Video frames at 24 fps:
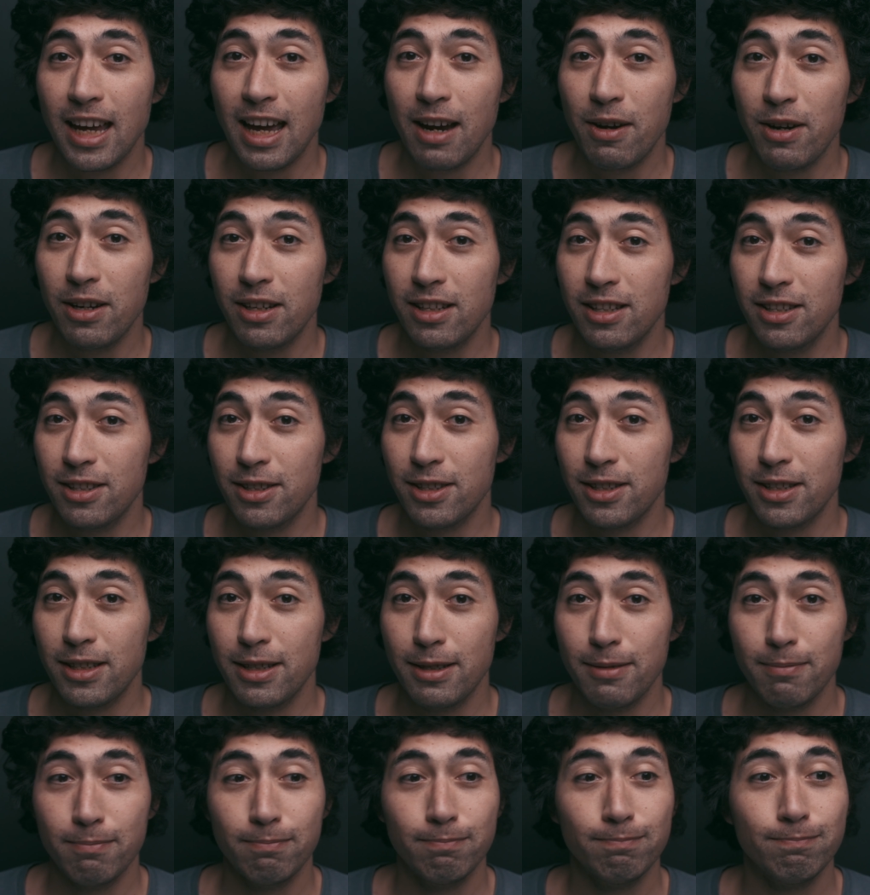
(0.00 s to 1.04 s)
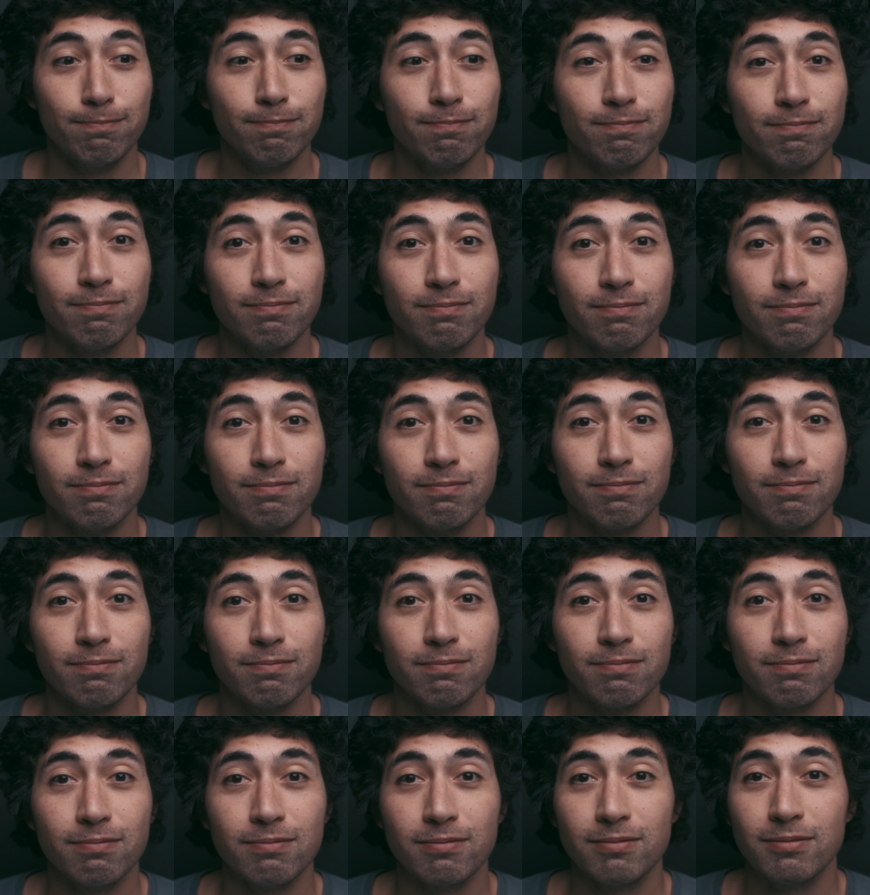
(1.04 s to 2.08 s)
carried this um,
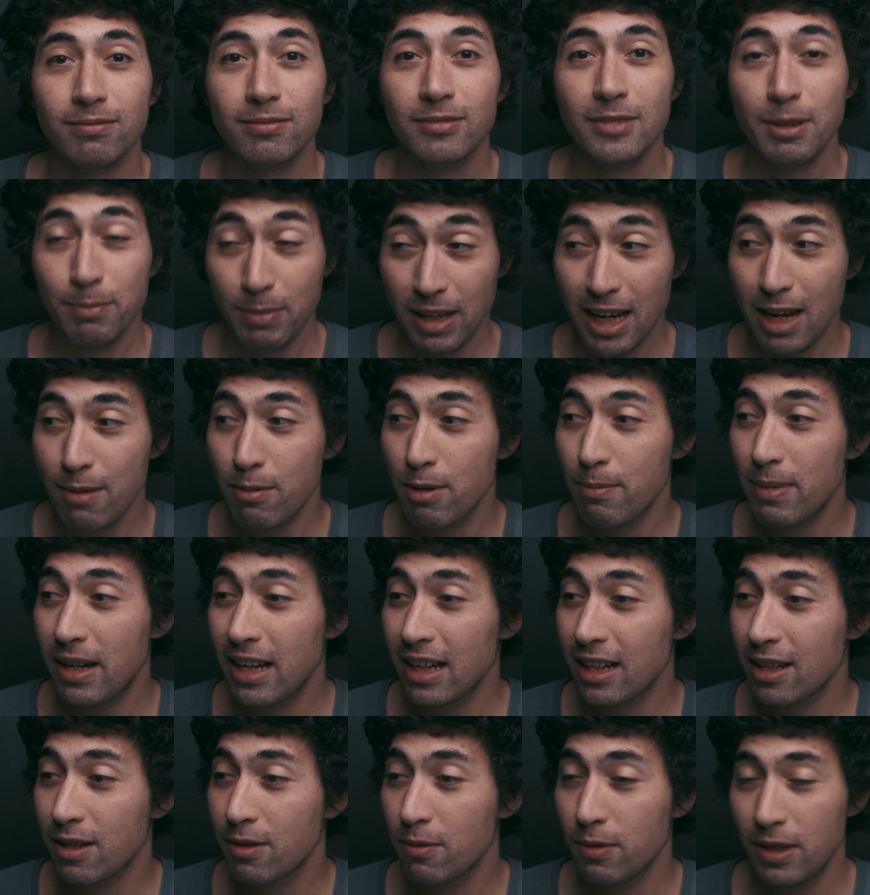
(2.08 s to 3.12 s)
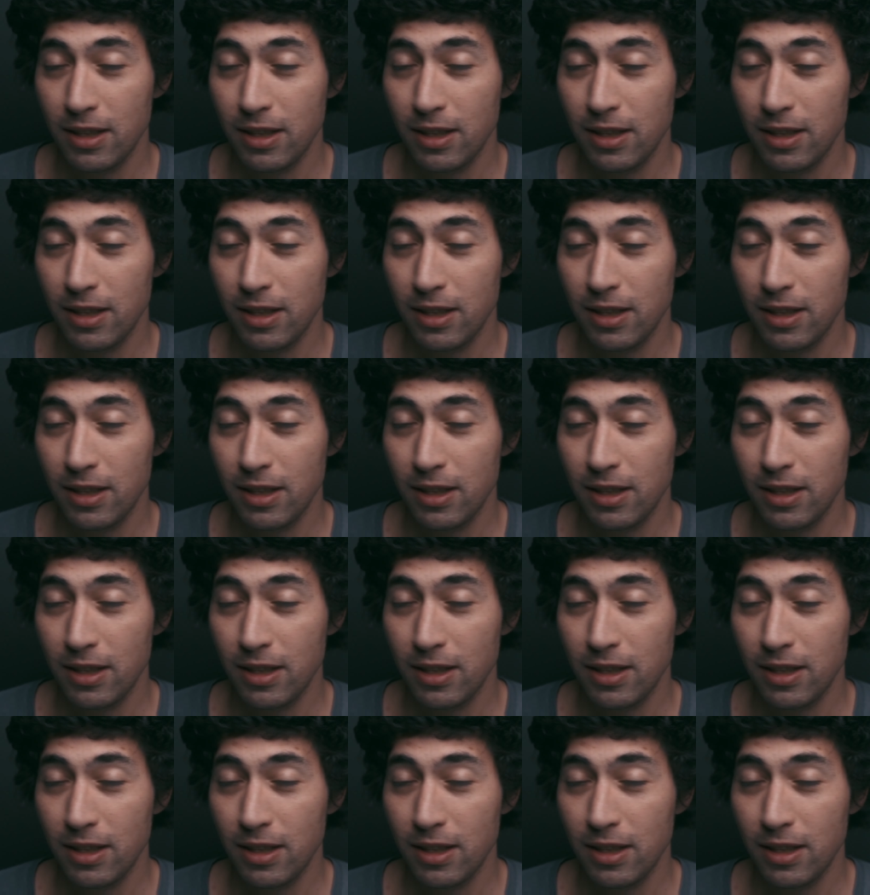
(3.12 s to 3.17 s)
paper bag